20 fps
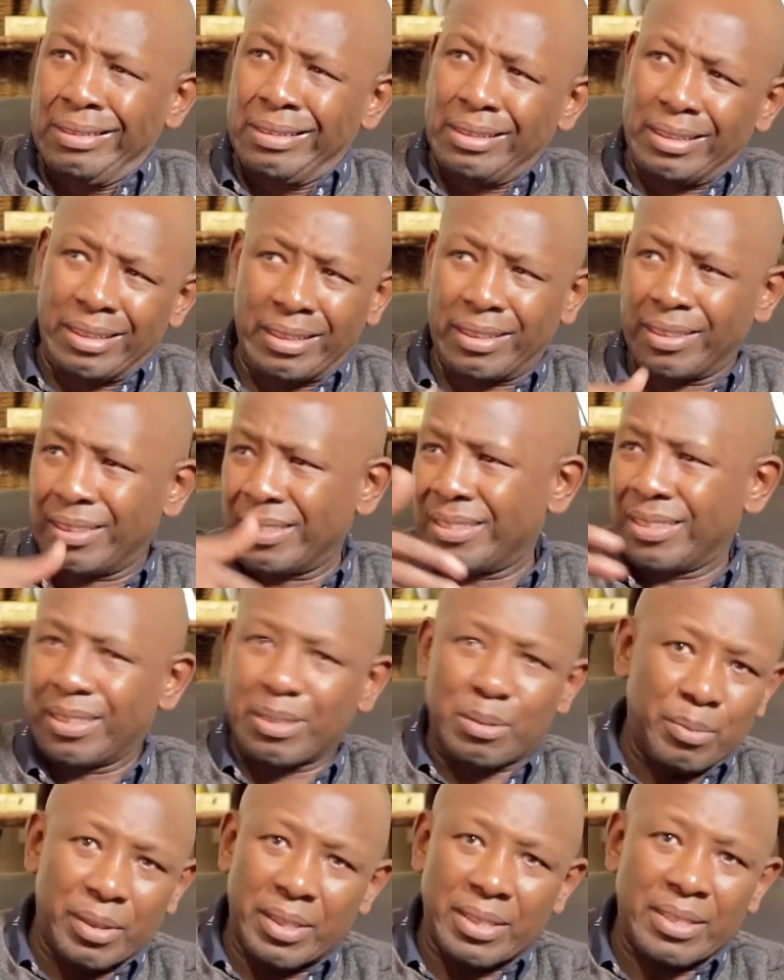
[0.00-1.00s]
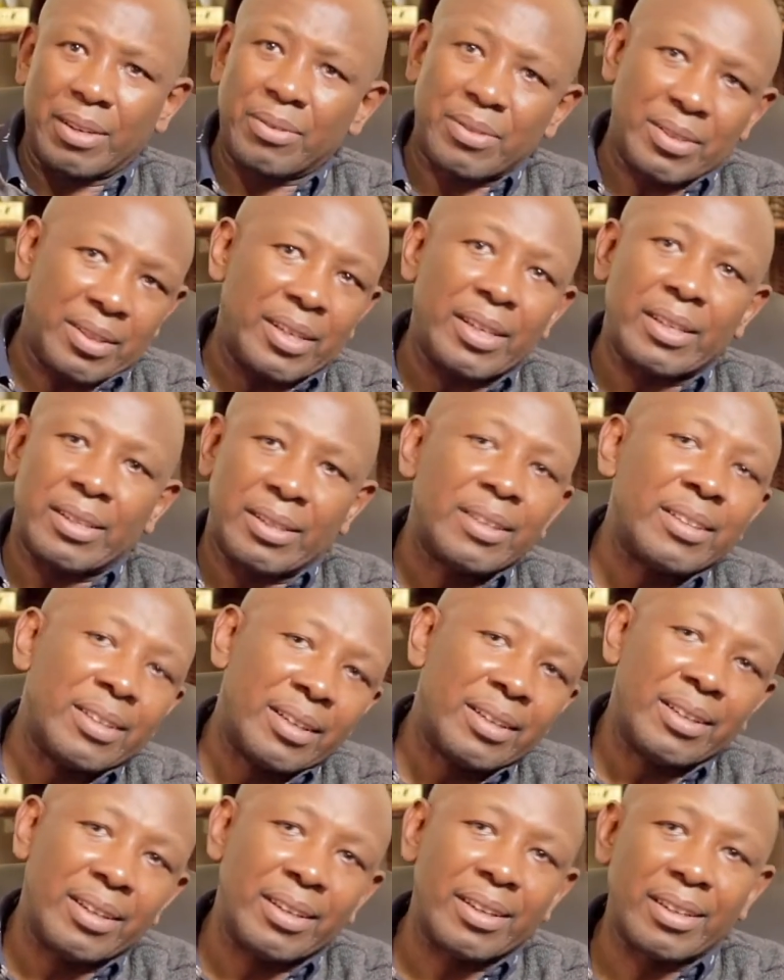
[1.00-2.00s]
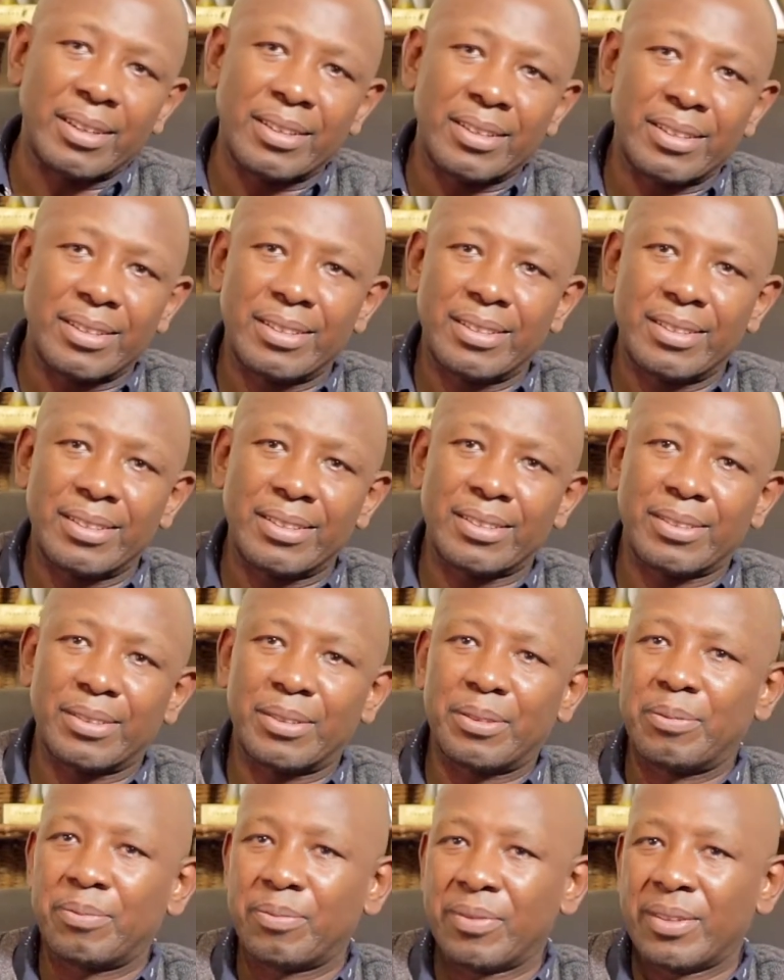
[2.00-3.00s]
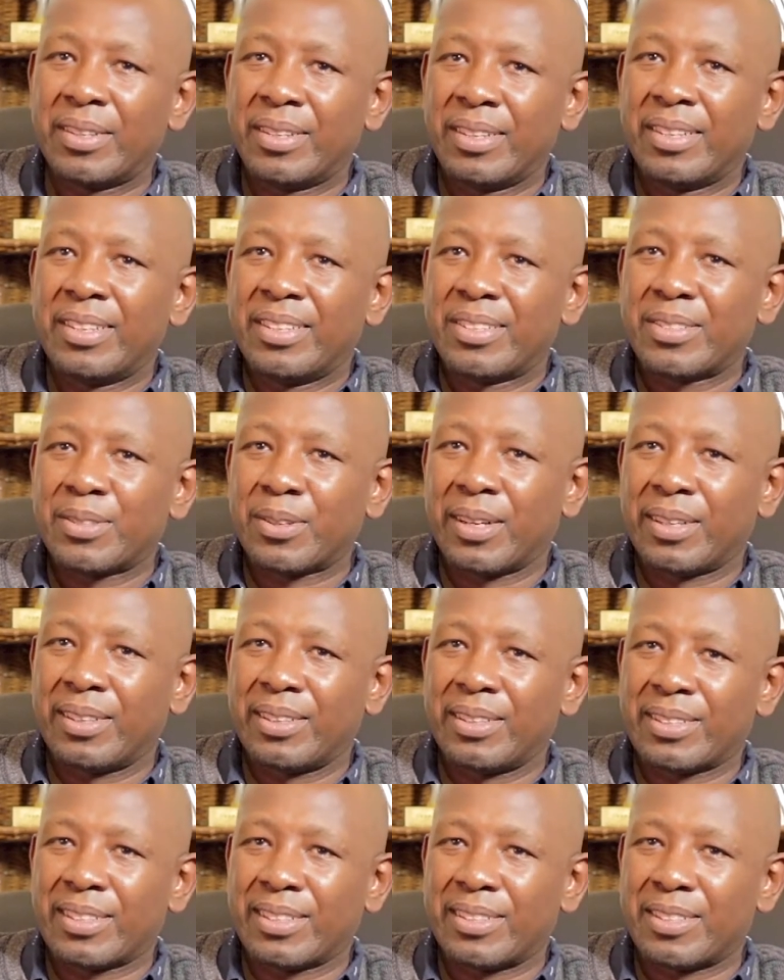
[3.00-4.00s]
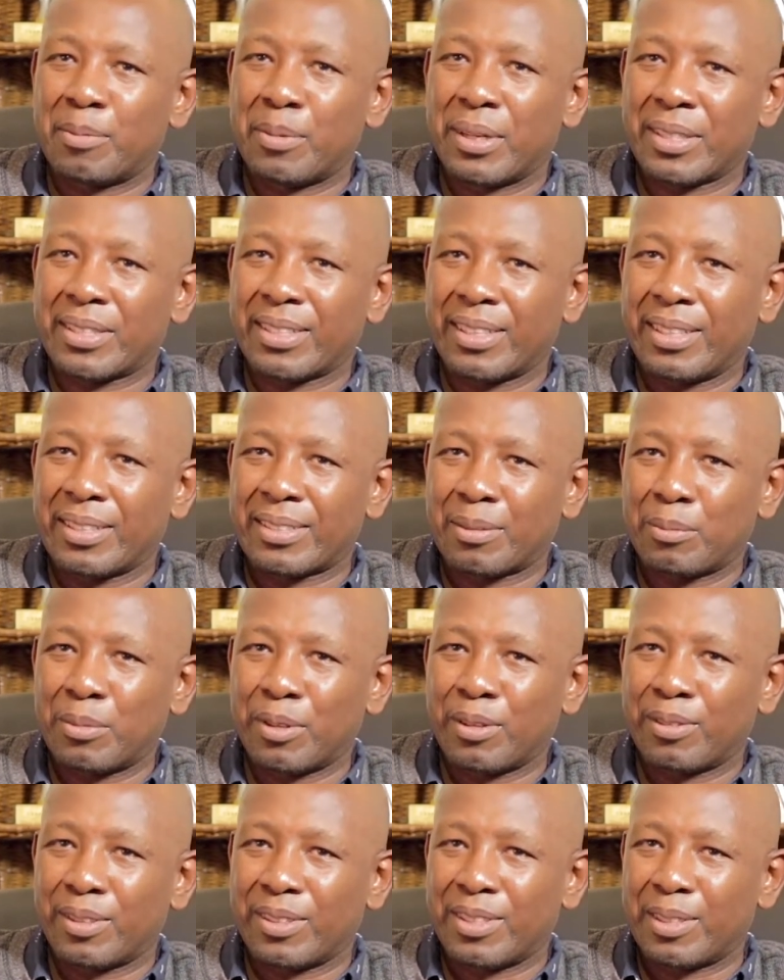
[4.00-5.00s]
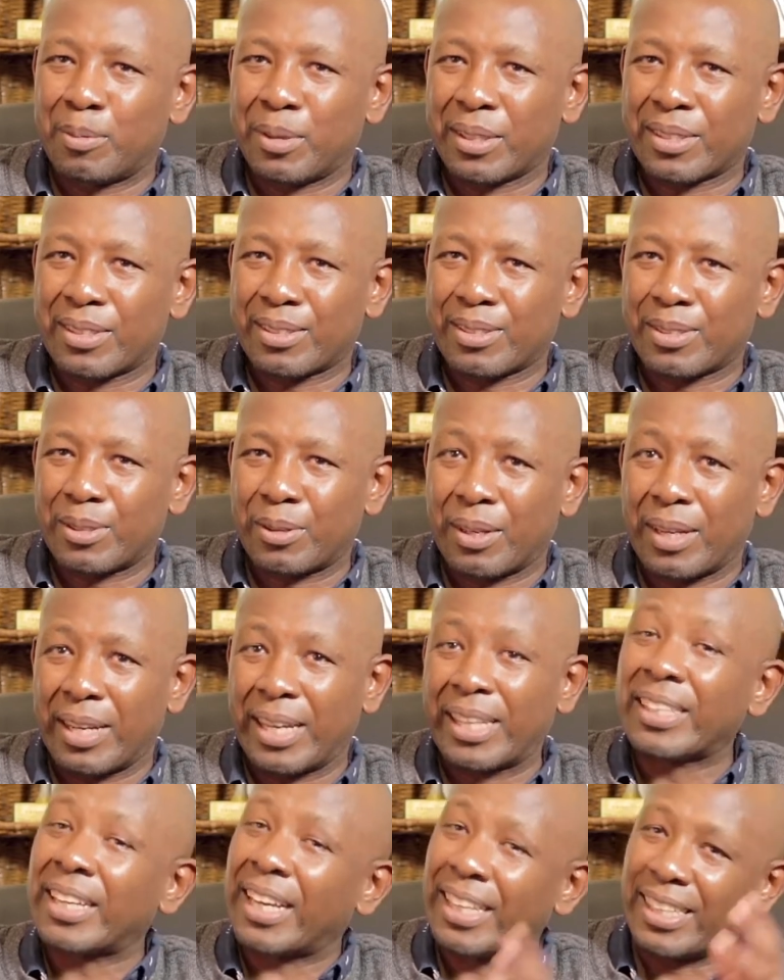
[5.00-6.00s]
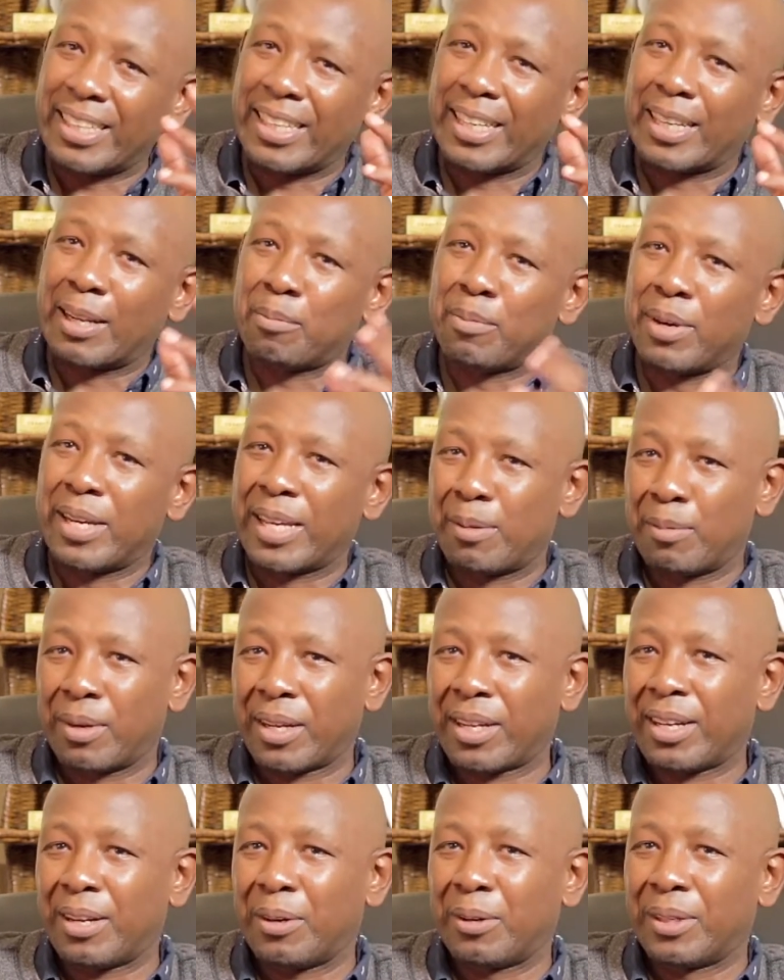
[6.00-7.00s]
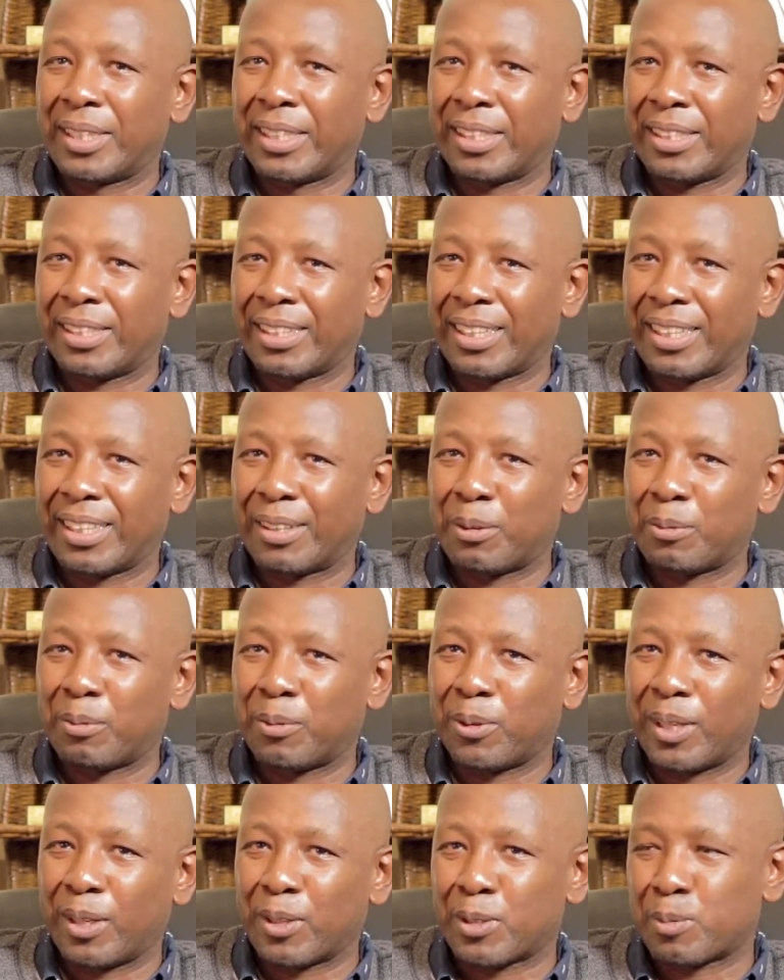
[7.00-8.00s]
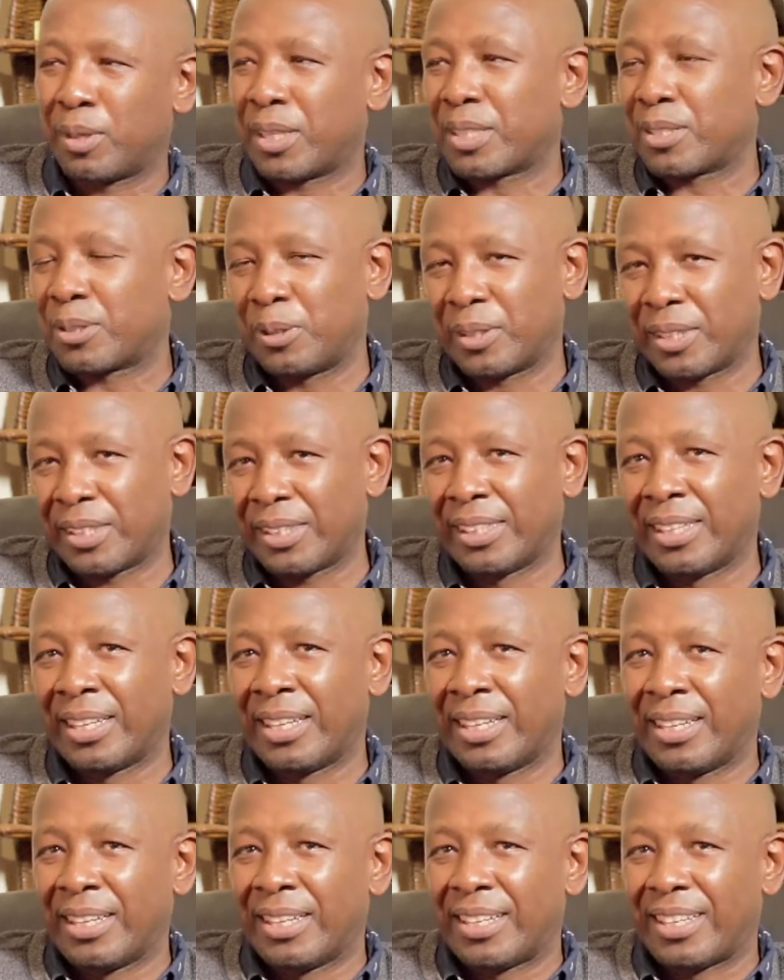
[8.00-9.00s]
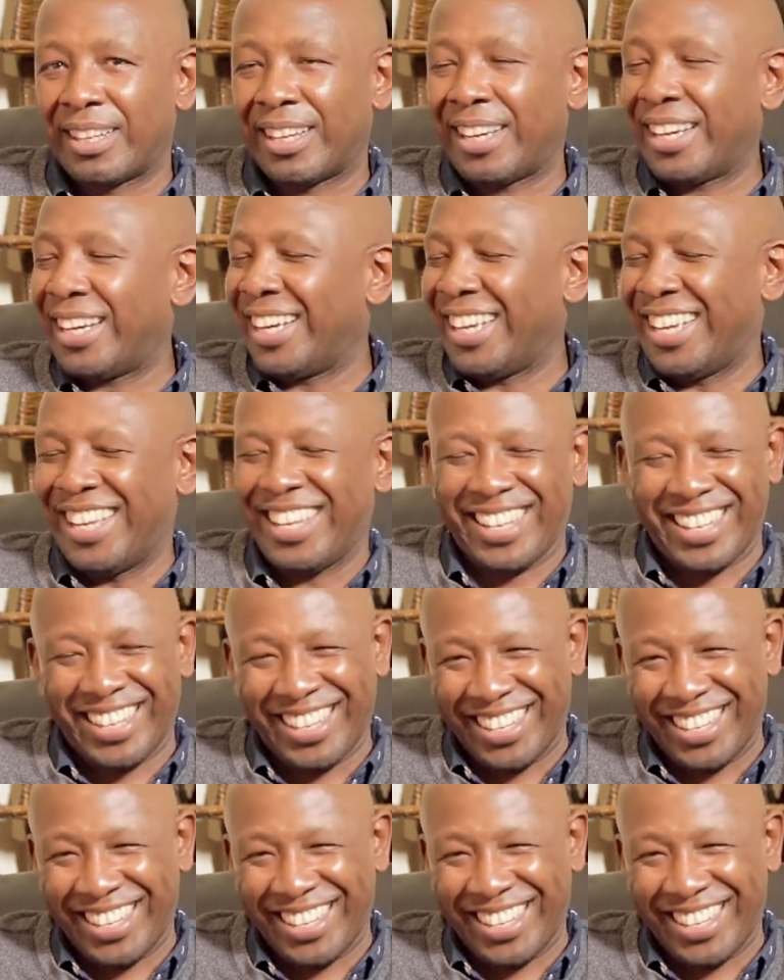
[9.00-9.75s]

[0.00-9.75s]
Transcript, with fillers: in another six months after that. Yeah. So. So it's a dramatic, it's a bit of a dramatic Yo. story. I, I did end up buying him a car one day, like when I was much older. You did, eh? Yeah.